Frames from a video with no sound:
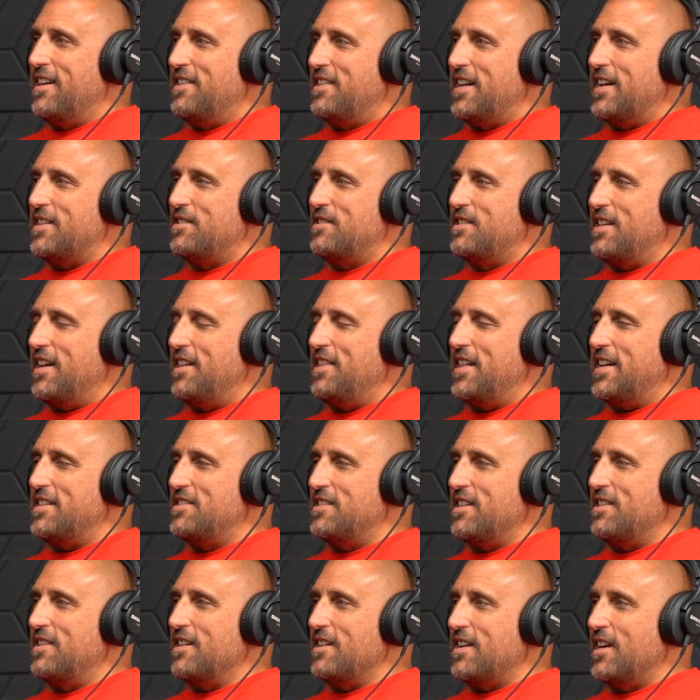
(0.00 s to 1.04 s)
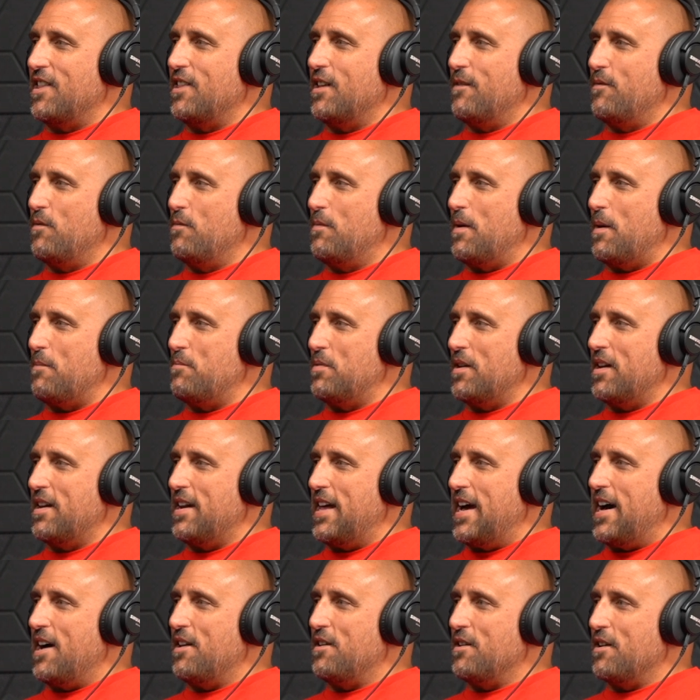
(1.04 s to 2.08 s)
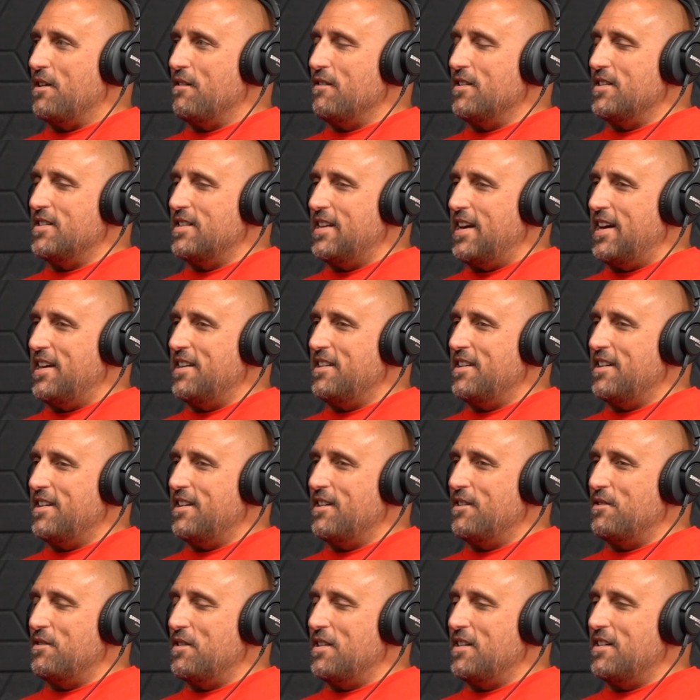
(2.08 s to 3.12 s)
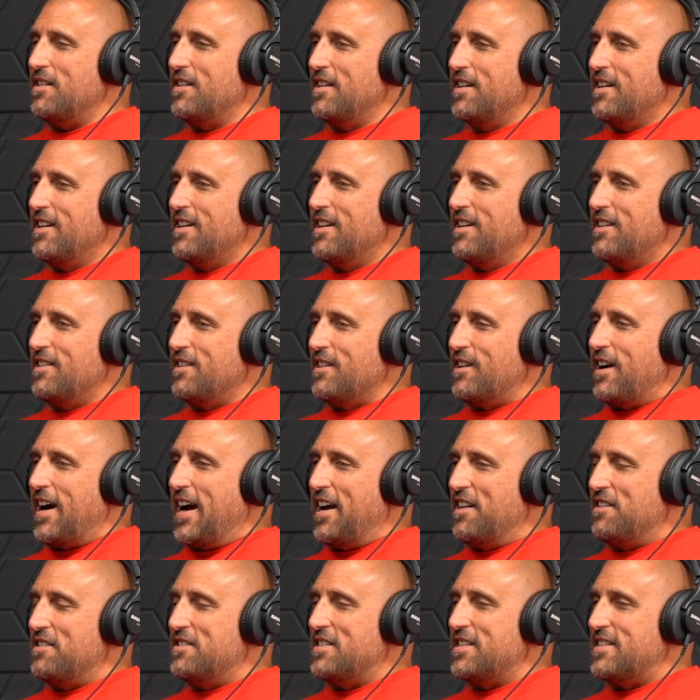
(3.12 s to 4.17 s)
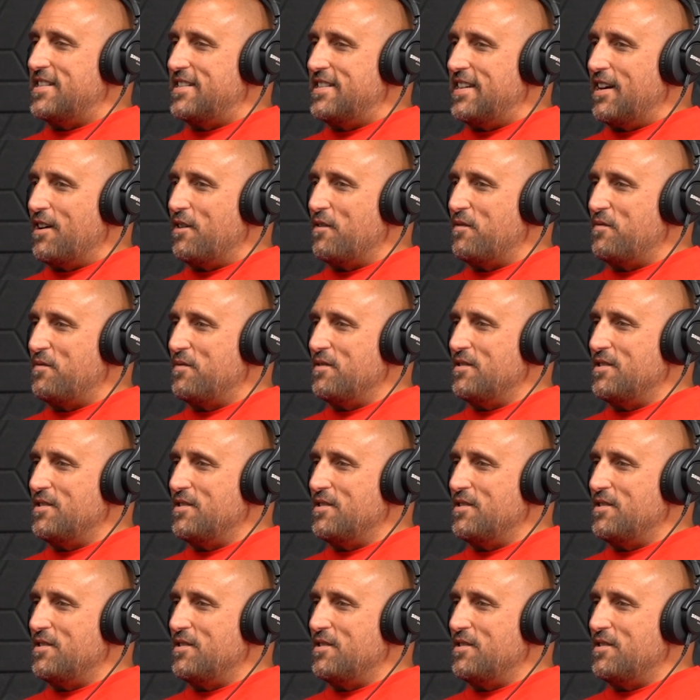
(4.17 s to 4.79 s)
That's the thing I love about being out here is that the island itself